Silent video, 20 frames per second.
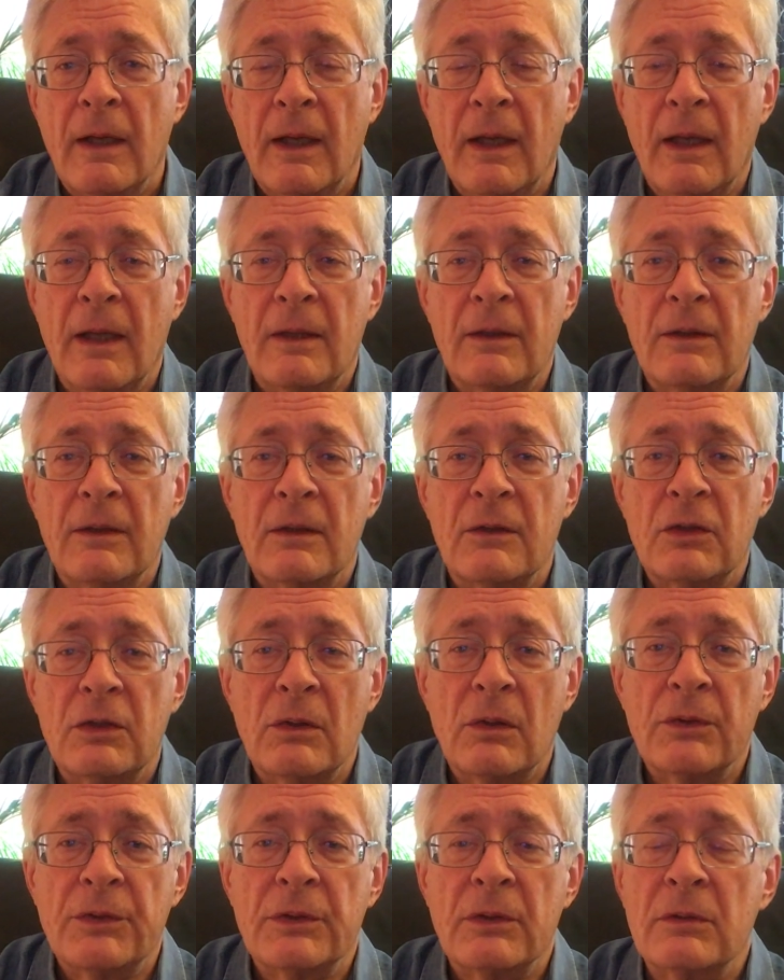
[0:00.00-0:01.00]
And
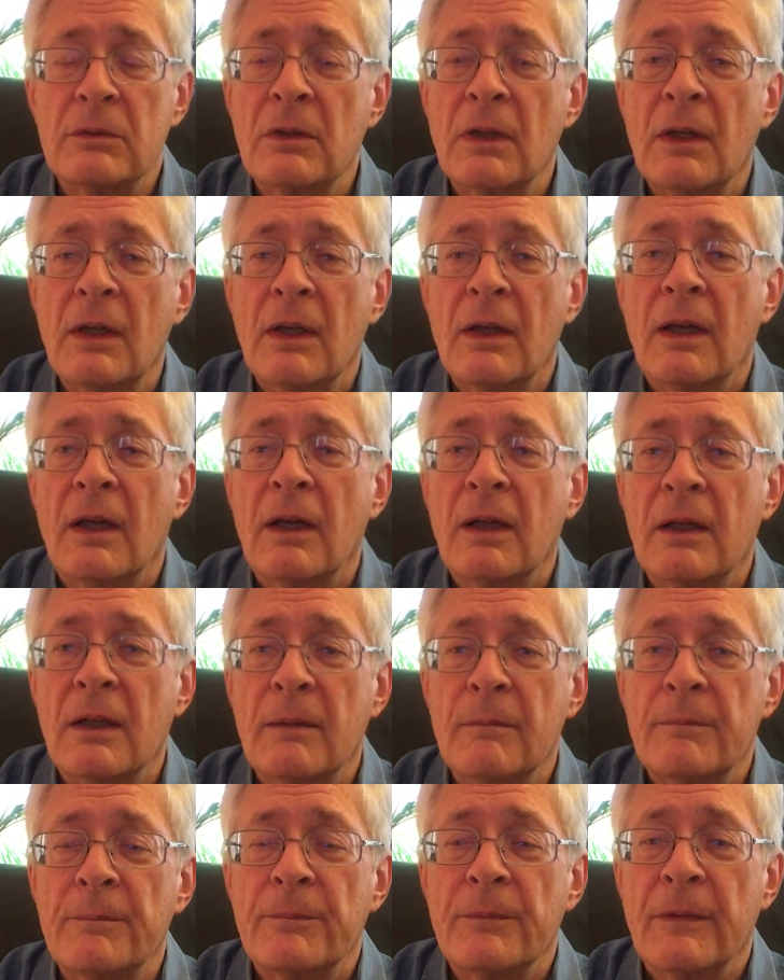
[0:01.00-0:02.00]
she also,
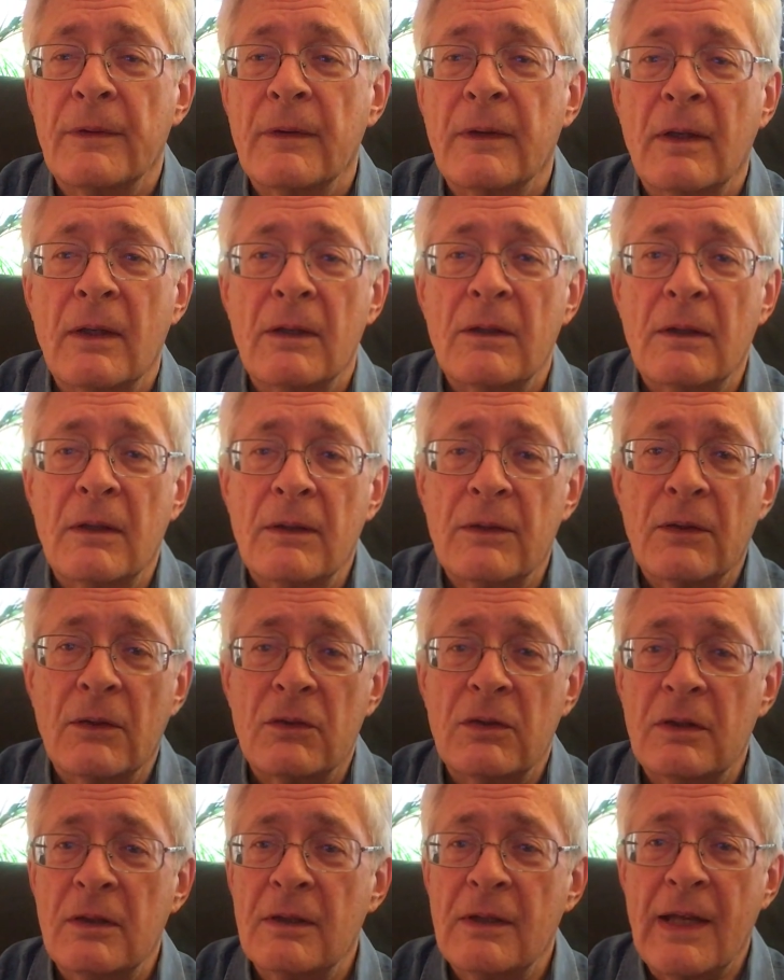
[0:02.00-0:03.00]

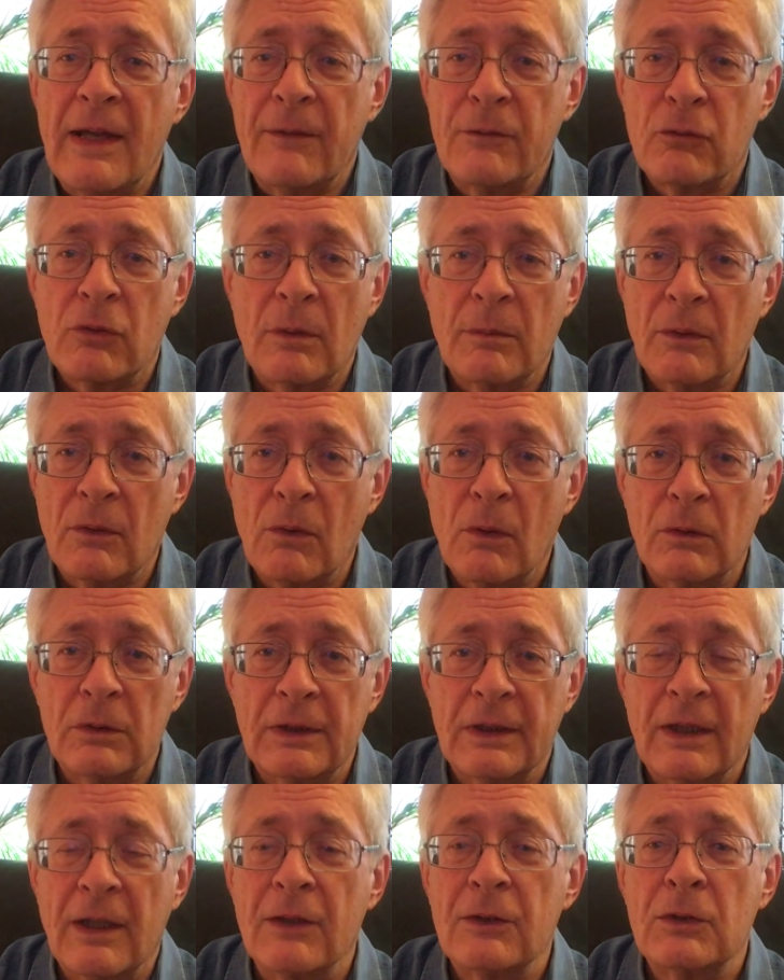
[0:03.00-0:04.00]
so she didn't have trouble
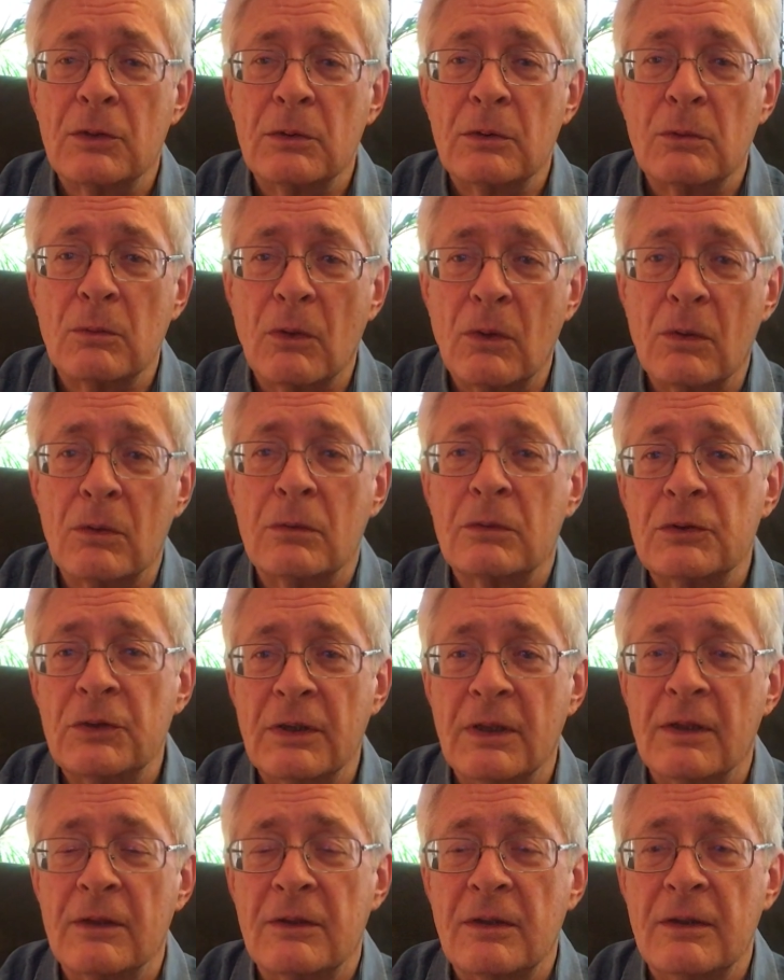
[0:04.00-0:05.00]
holding on to her role.
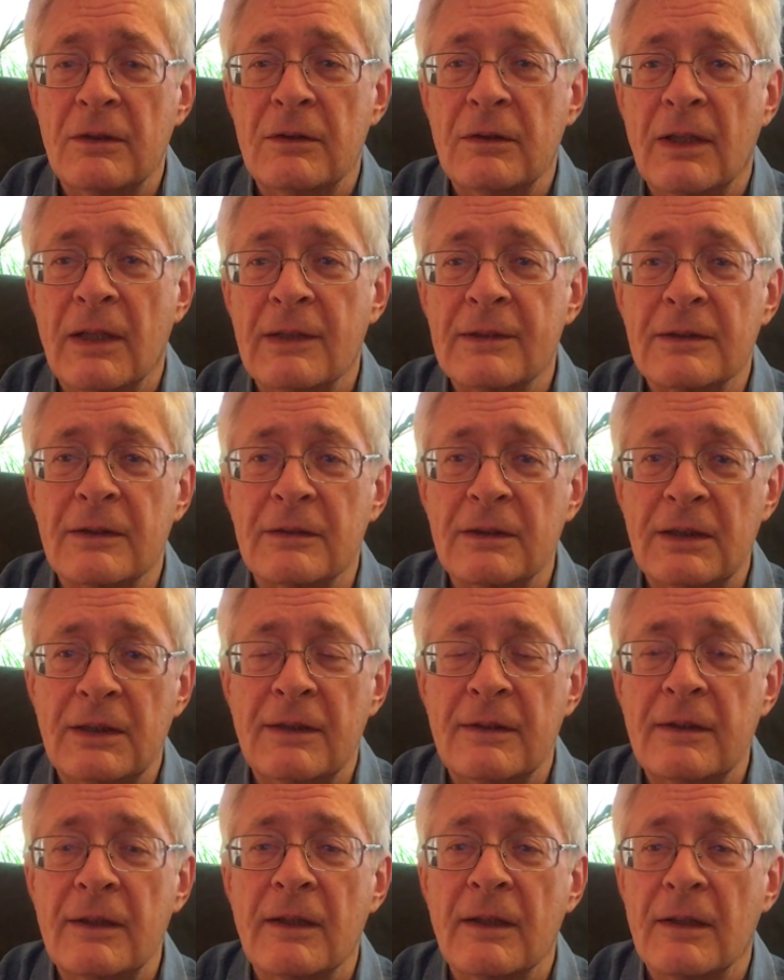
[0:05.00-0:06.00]
She continued as a
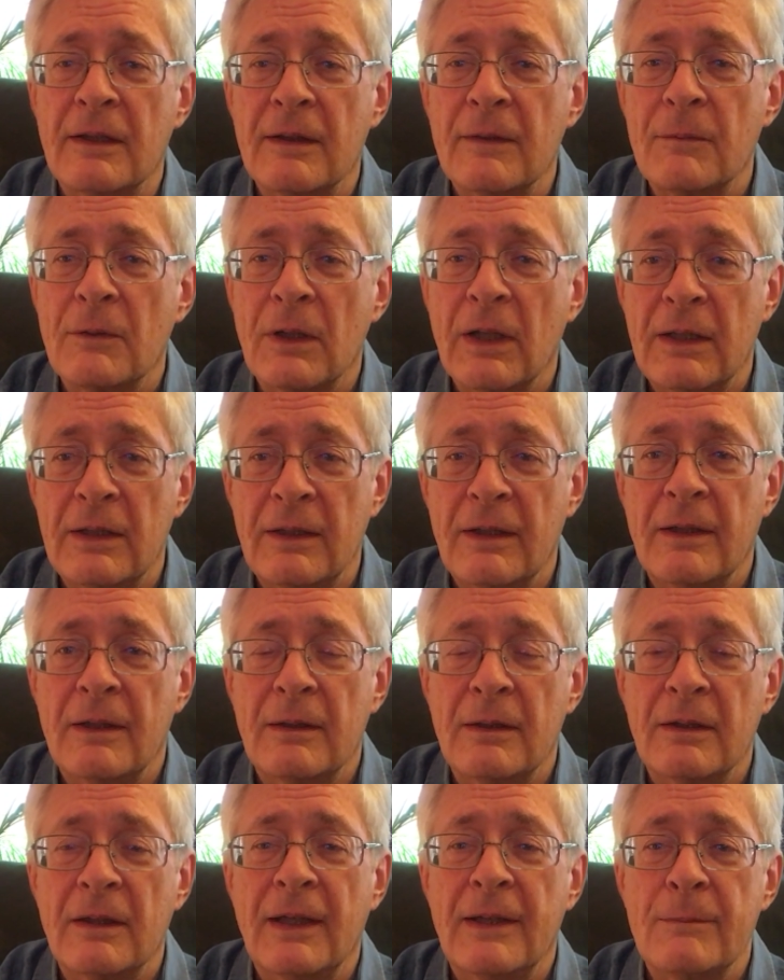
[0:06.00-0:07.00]
lead in
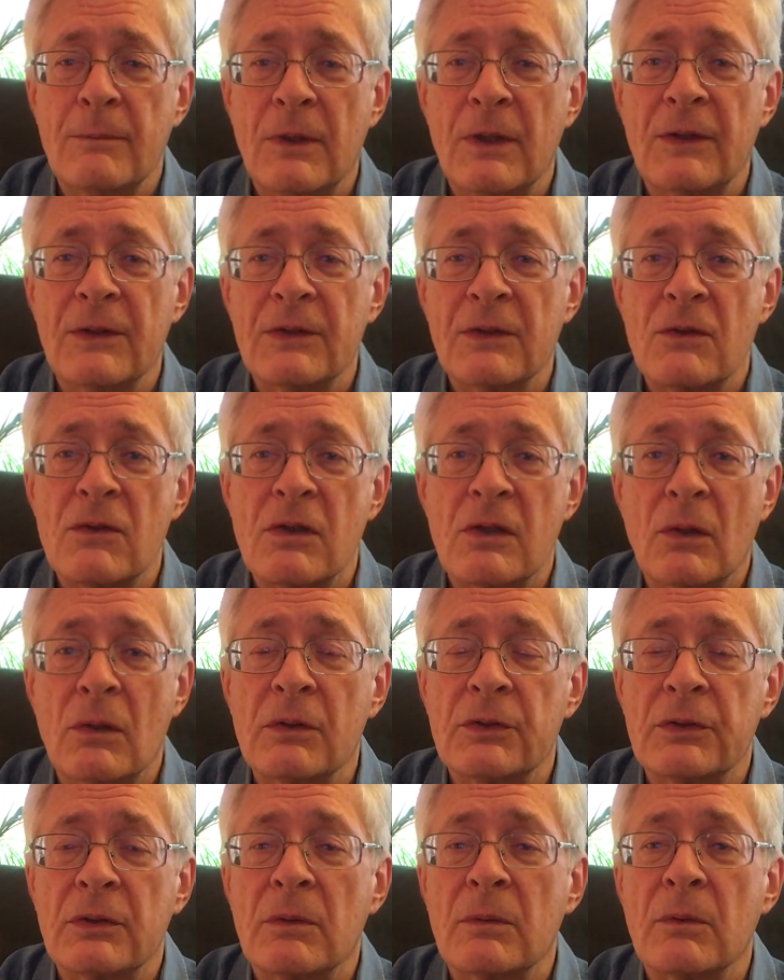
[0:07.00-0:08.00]
Les Mis, and she
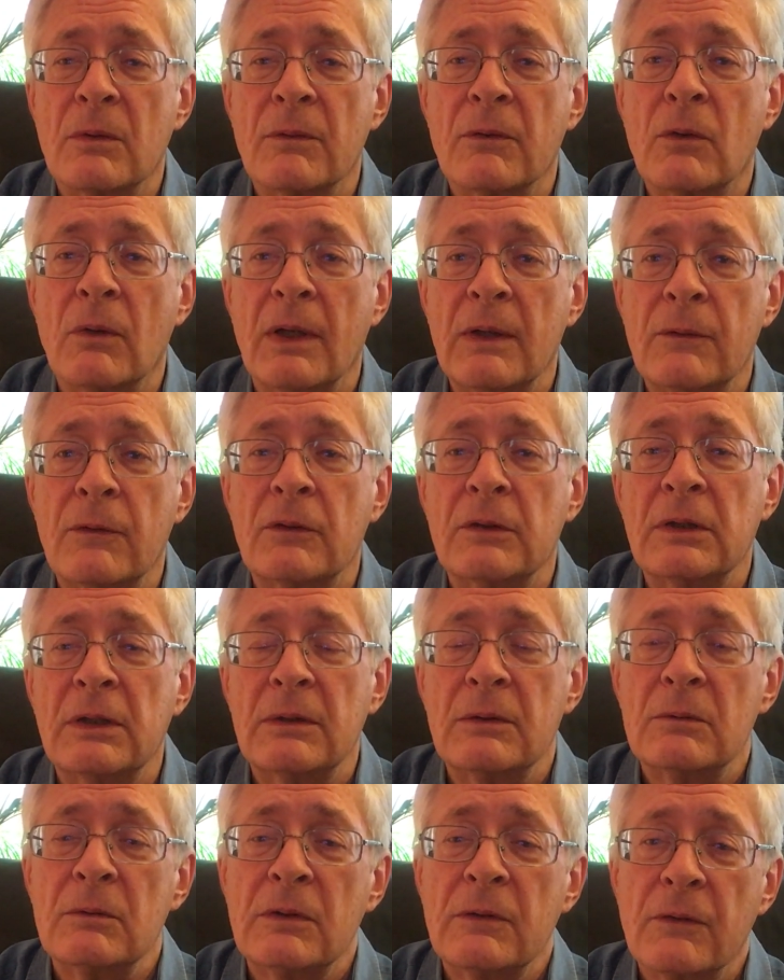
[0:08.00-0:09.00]
also
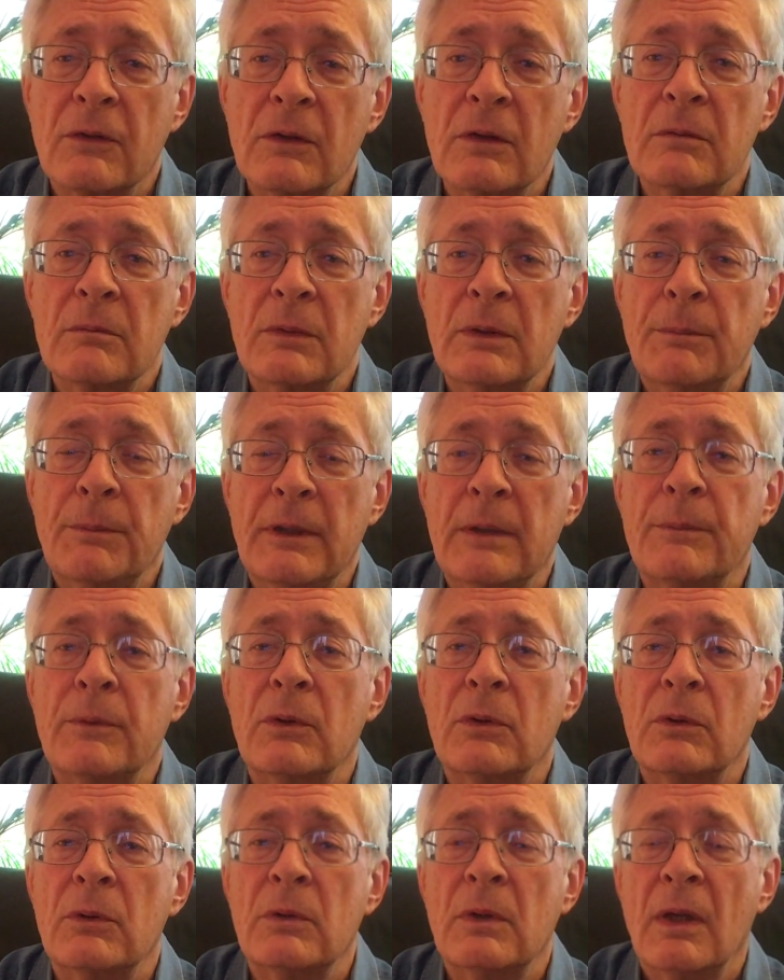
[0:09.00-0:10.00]
gratefully referred me
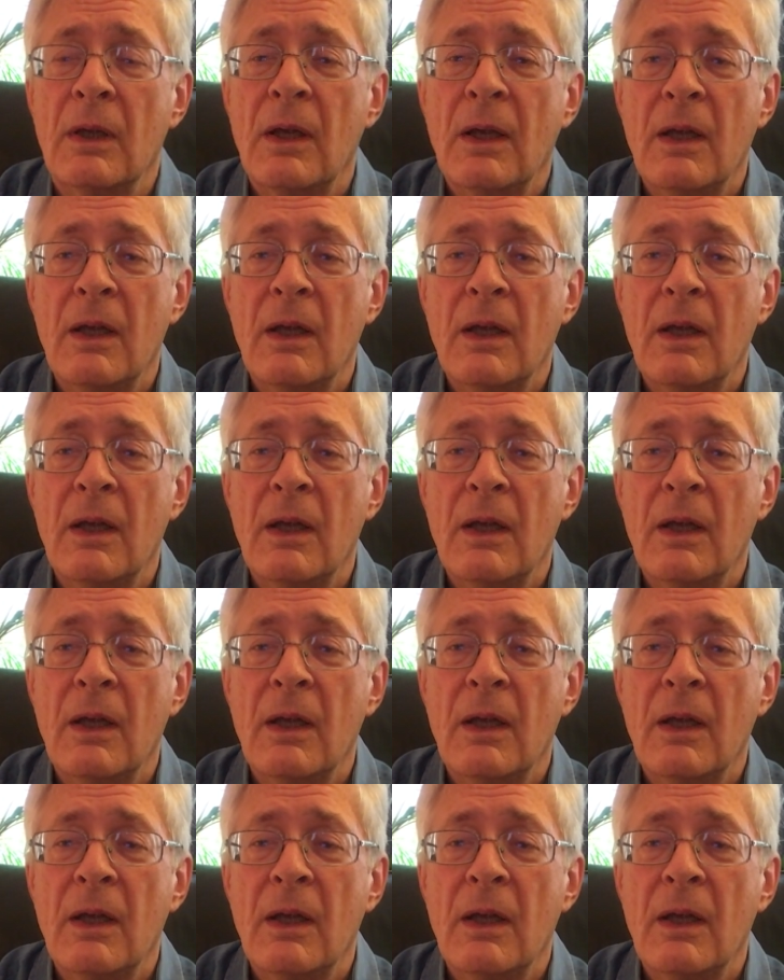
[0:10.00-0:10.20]
people who,